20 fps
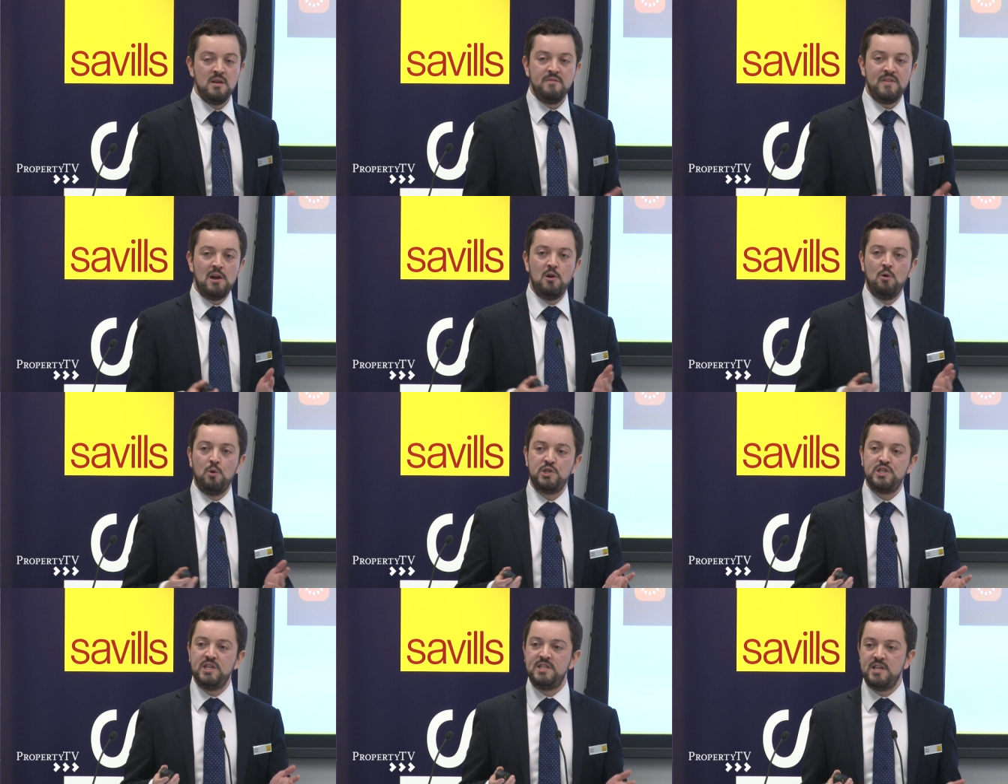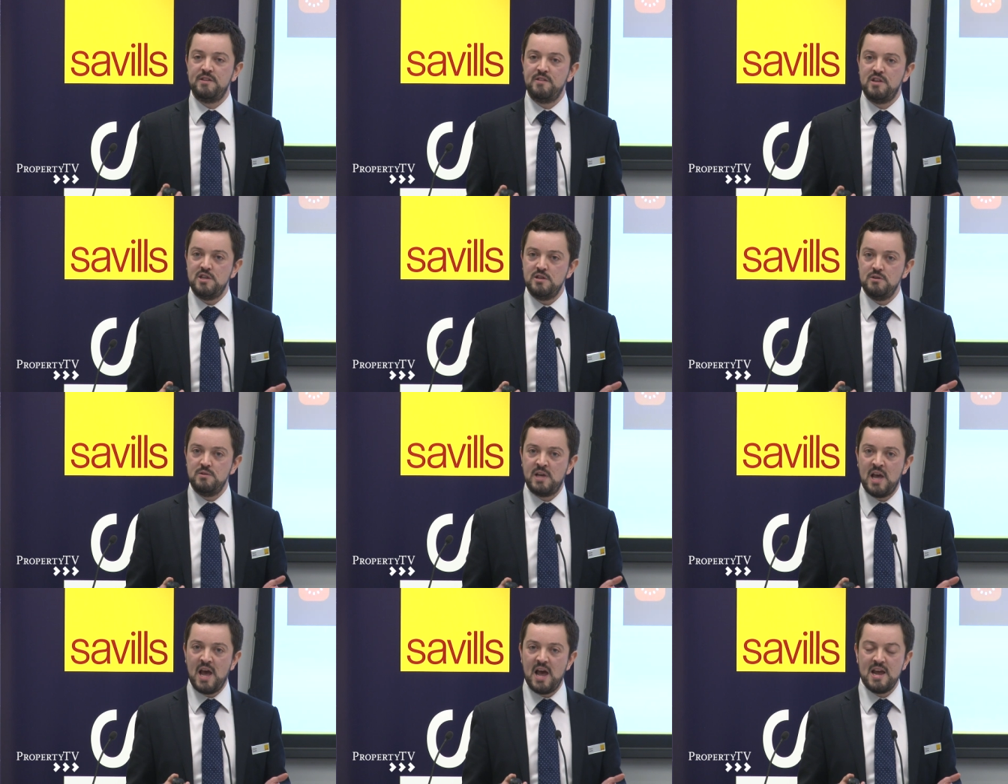They launched this in
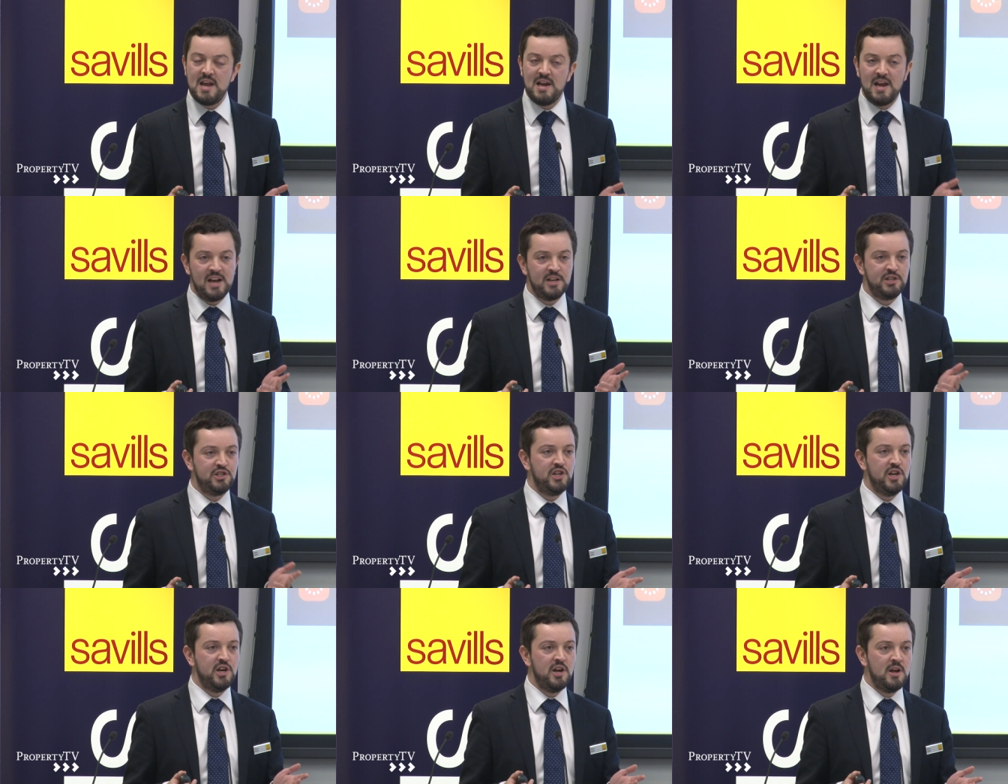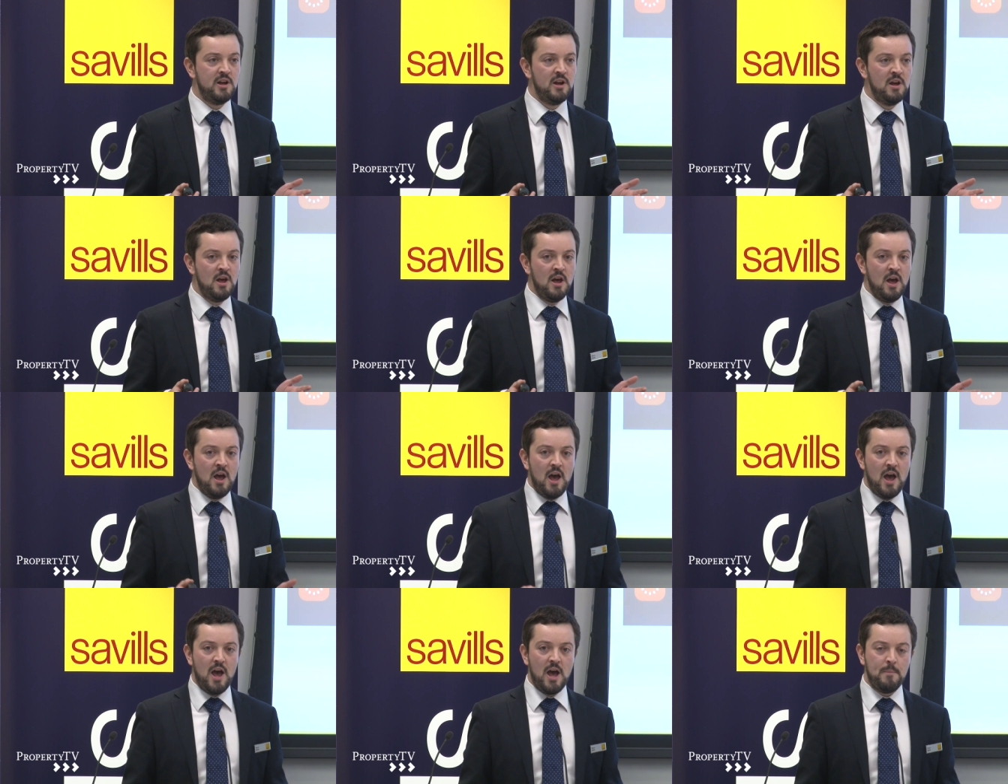the UK last year.
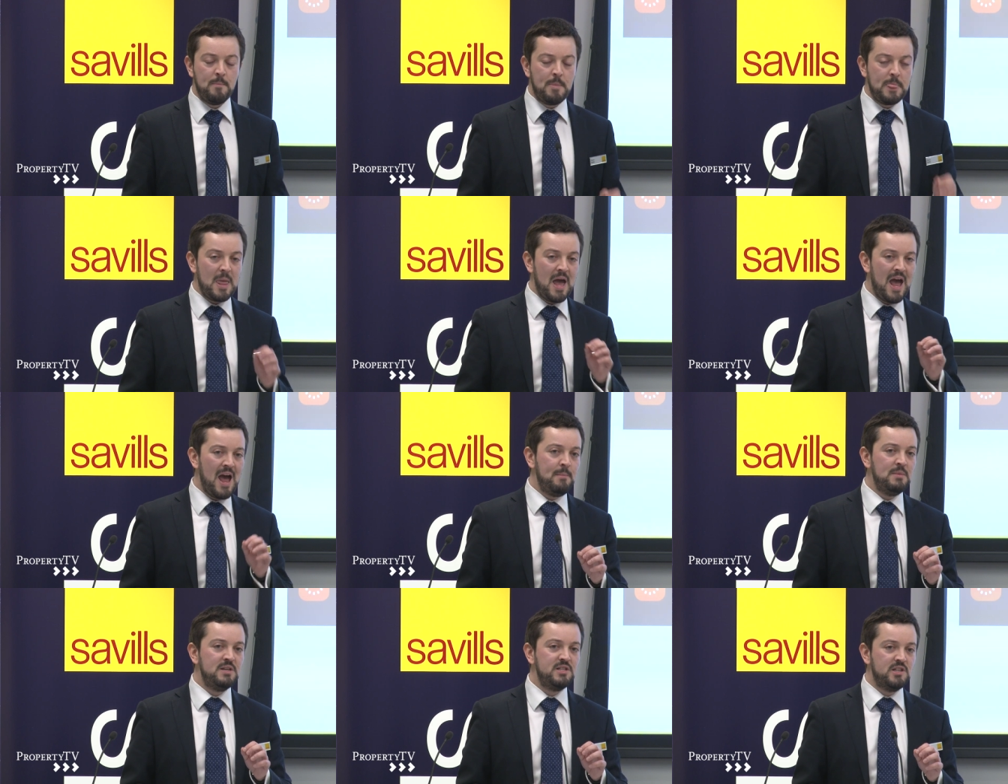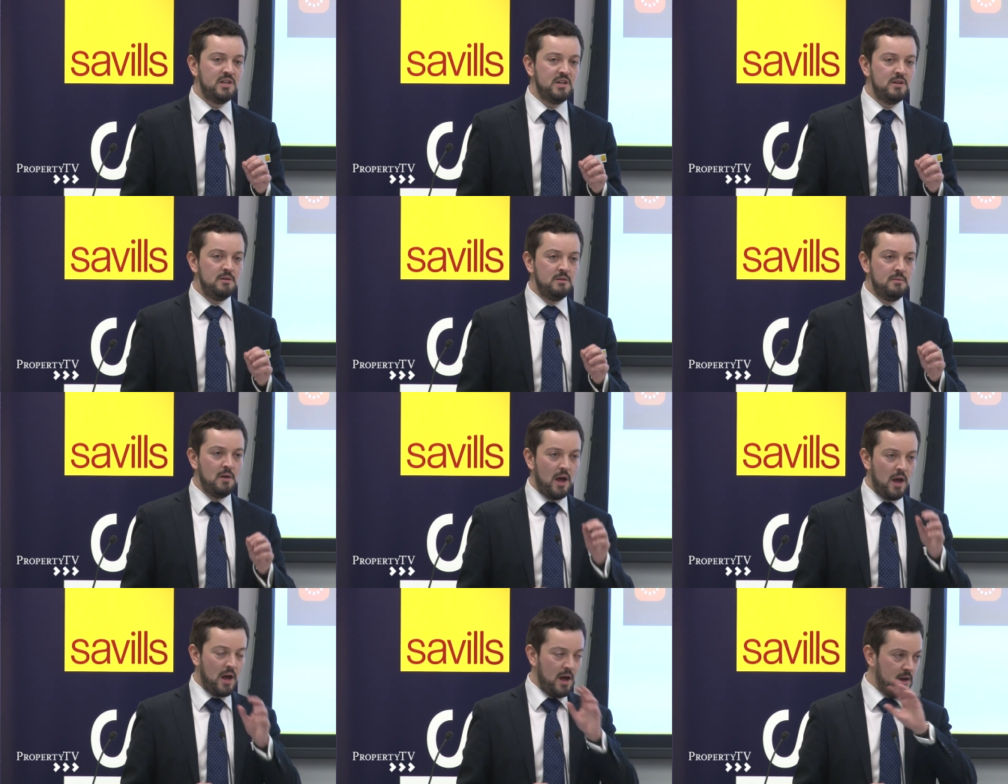
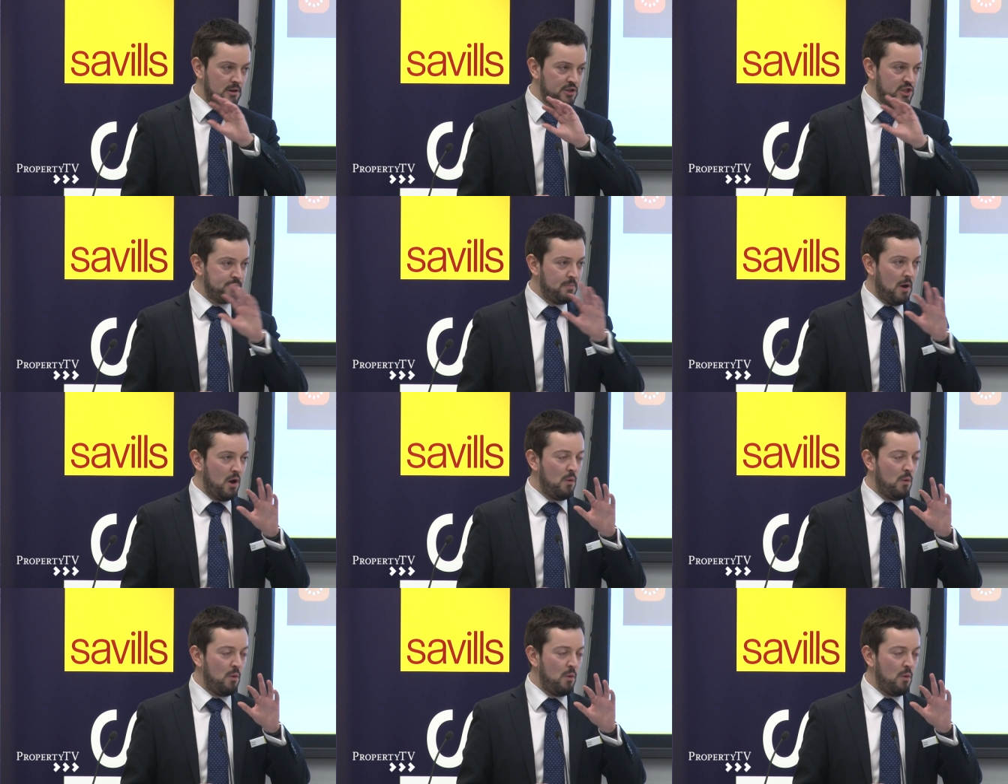Amazon, just